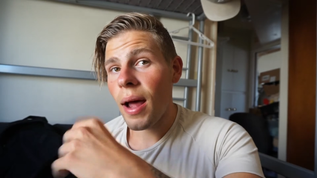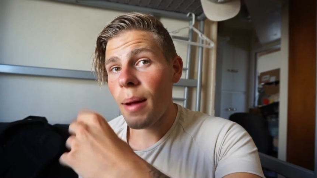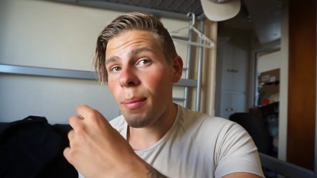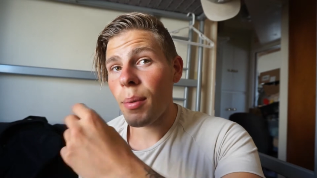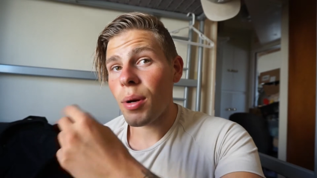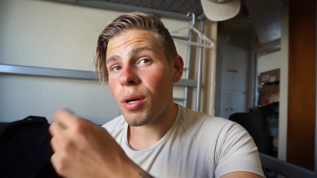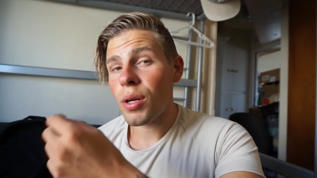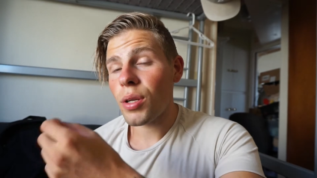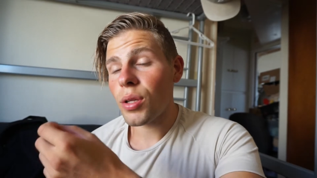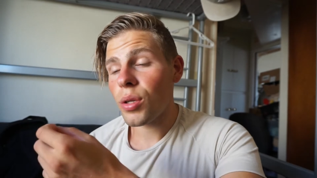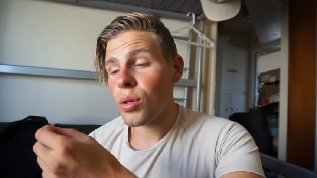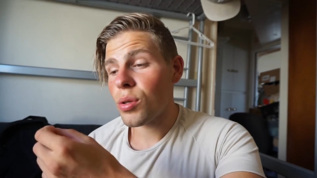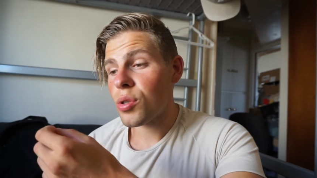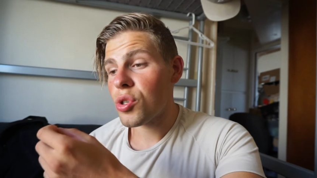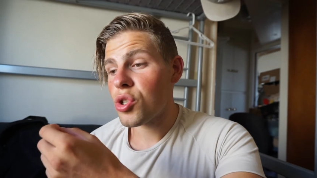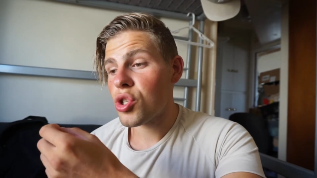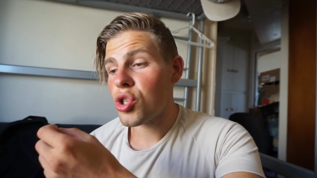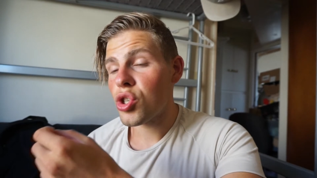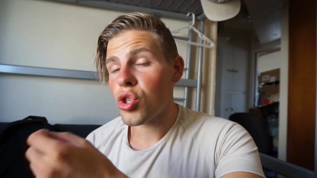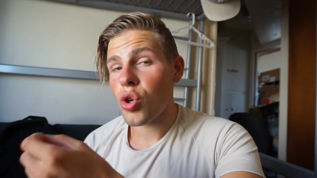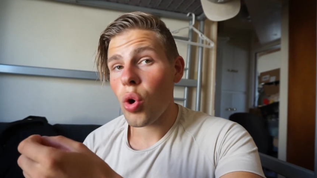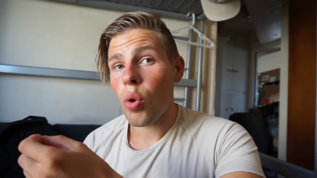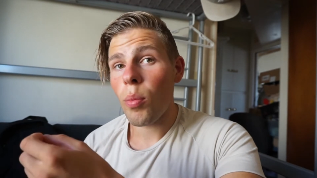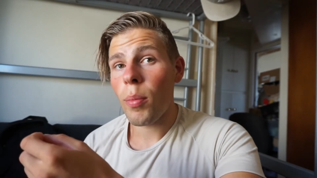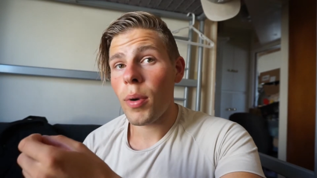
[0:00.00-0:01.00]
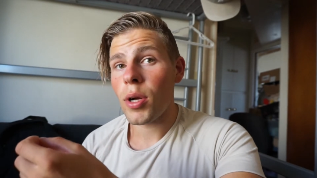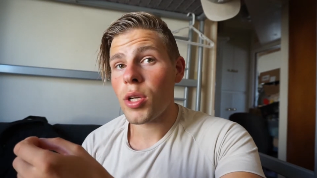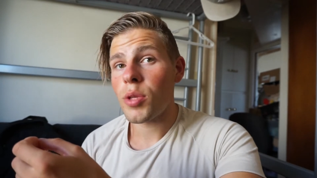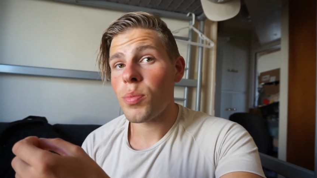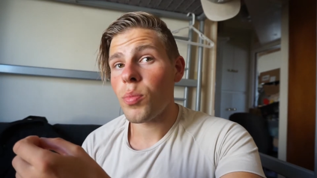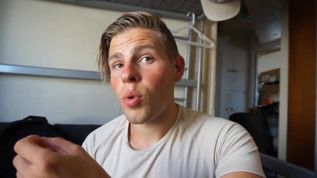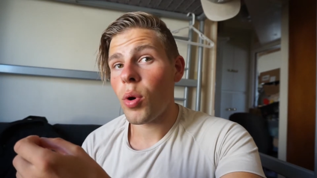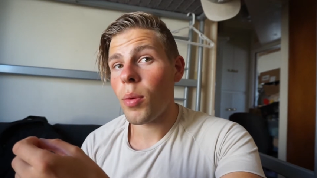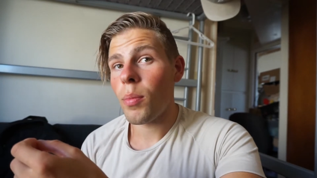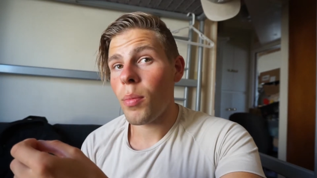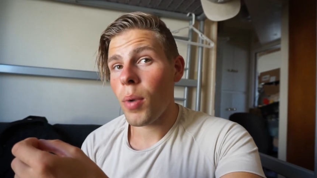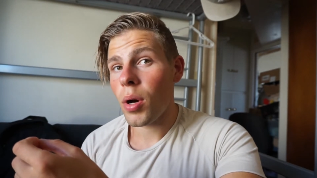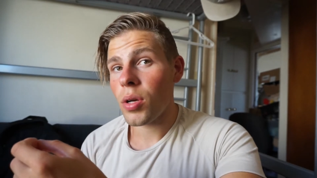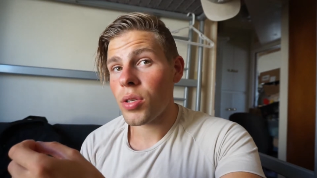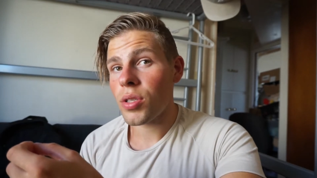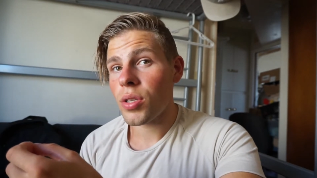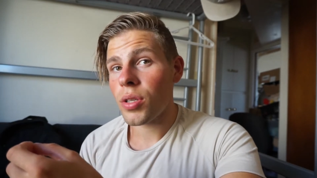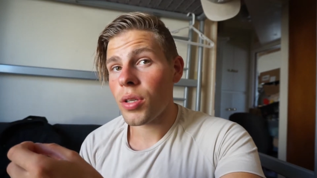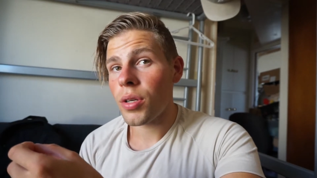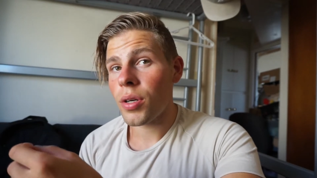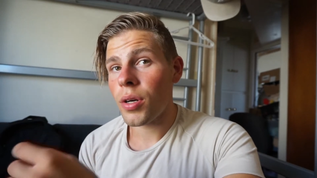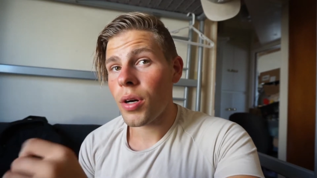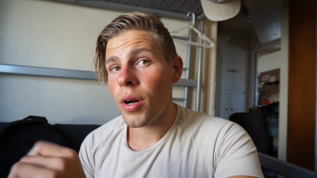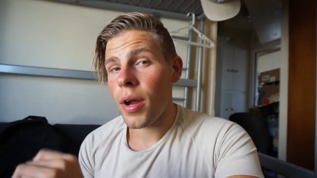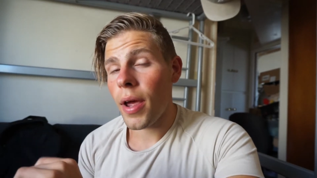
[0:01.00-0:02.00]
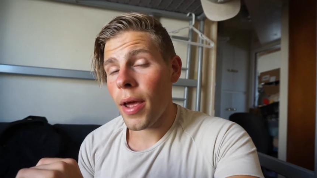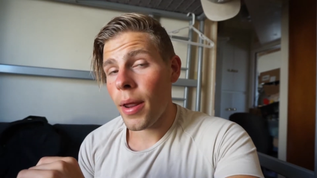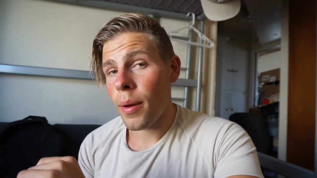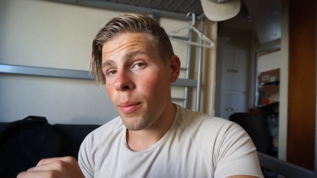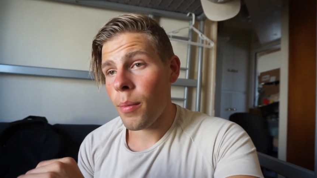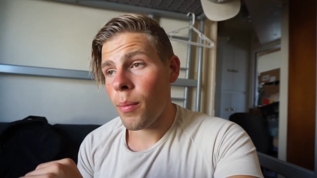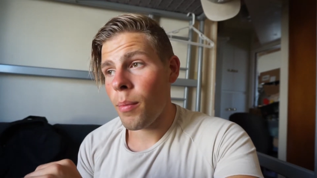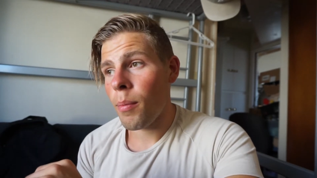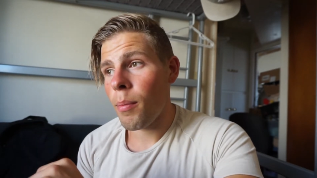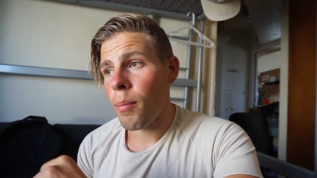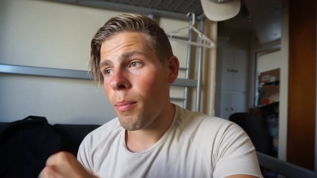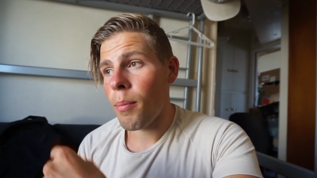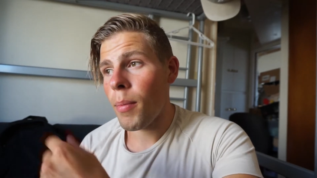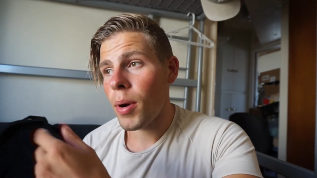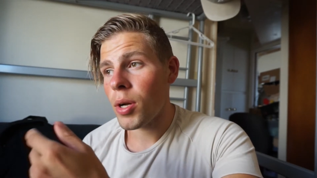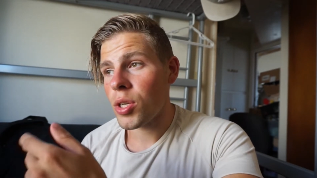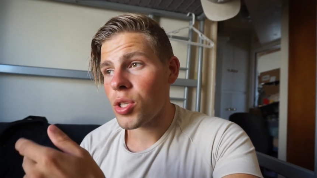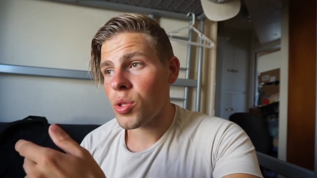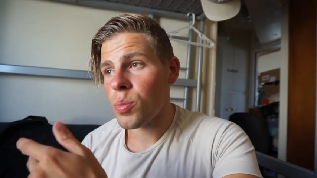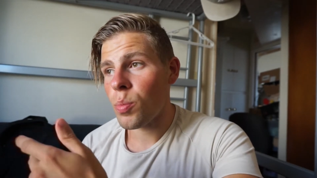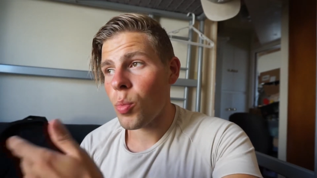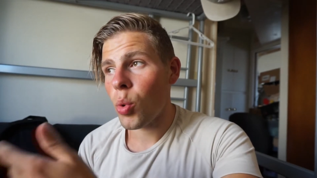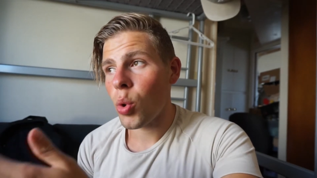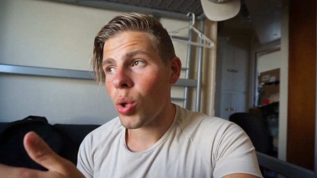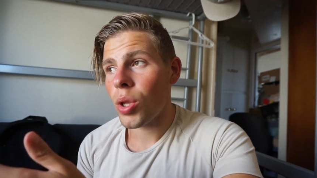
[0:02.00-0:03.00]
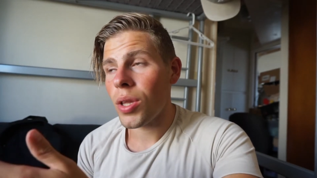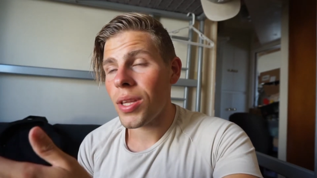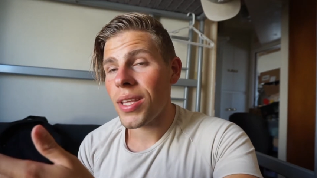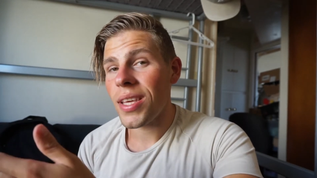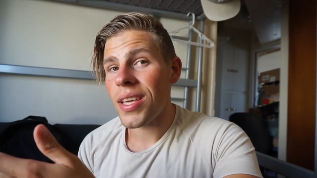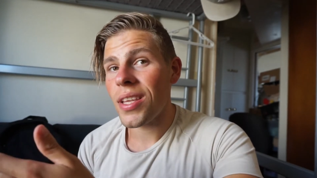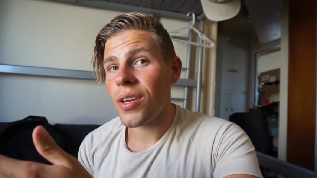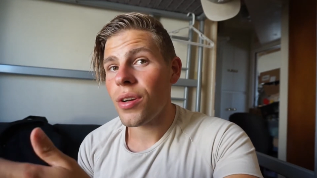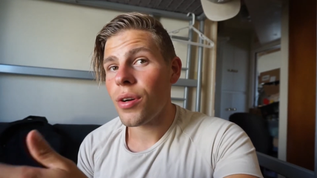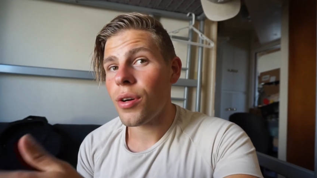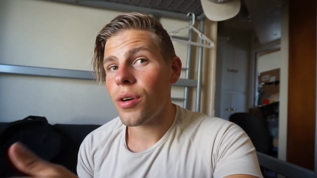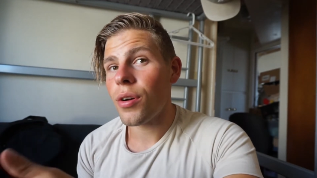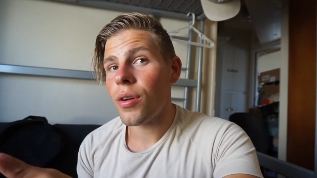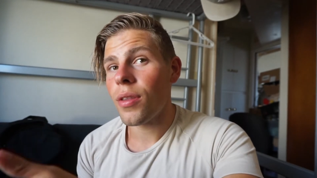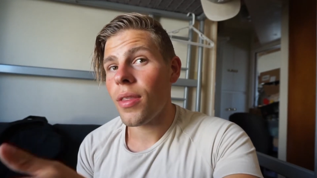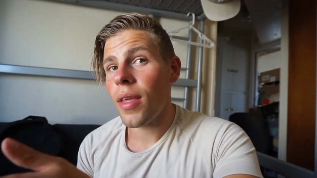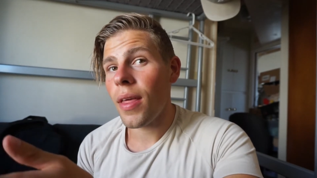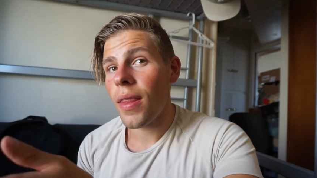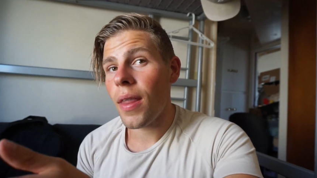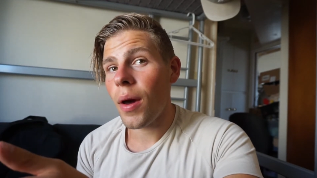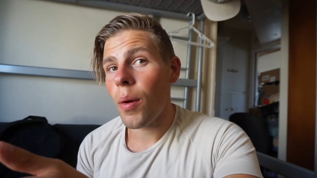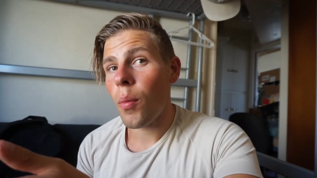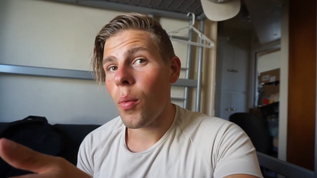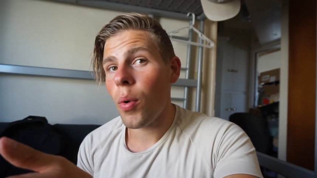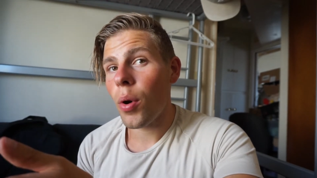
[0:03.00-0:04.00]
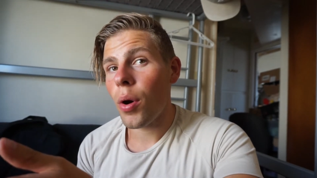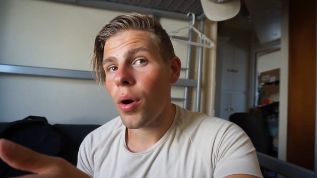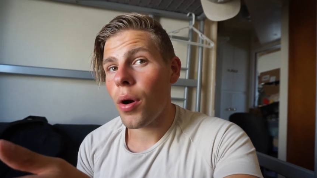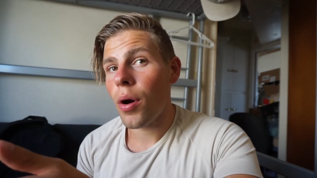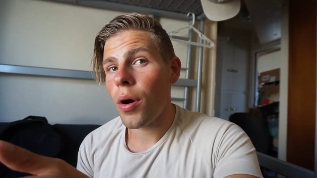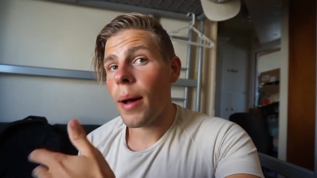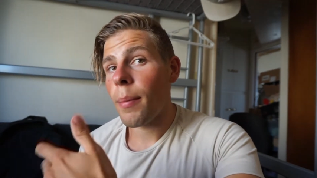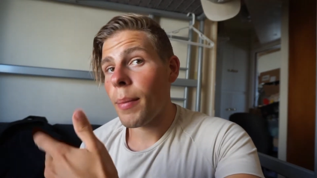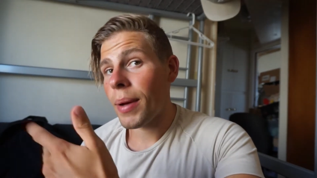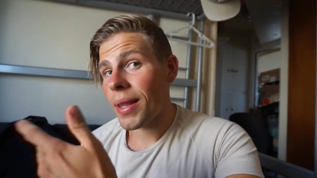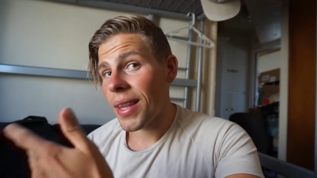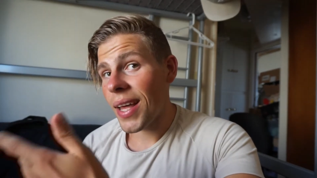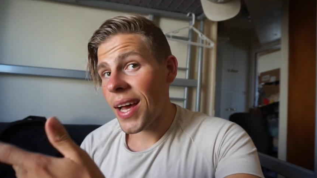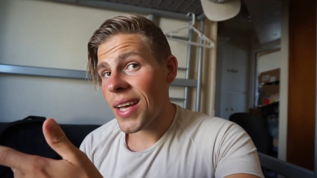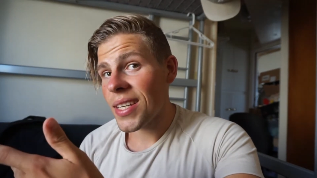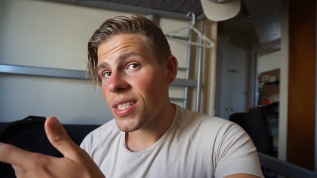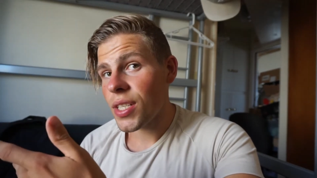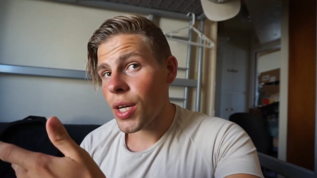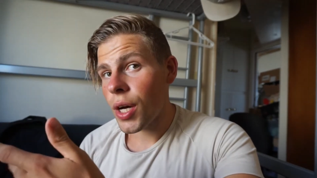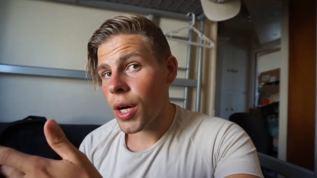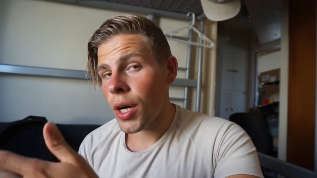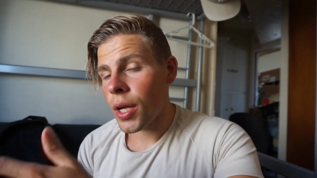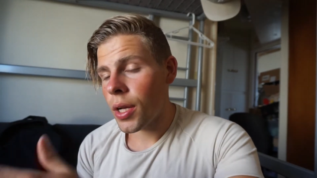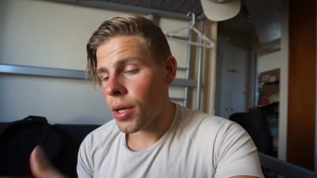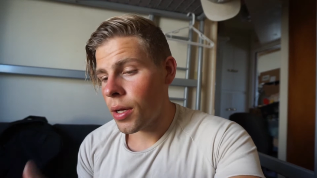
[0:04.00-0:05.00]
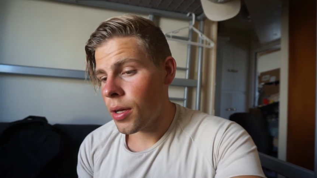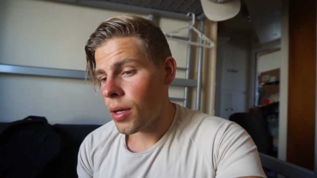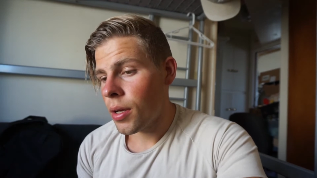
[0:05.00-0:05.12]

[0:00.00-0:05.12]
I'm gonna look so much more muscular and much more leaner than I were at my last cut